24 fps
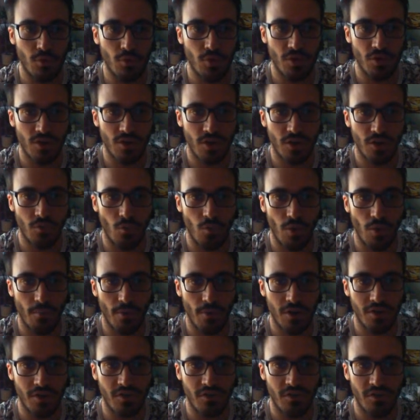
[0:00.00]
can target one
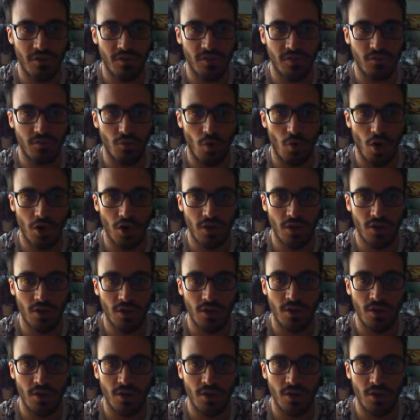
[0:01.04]
Marincess Rock,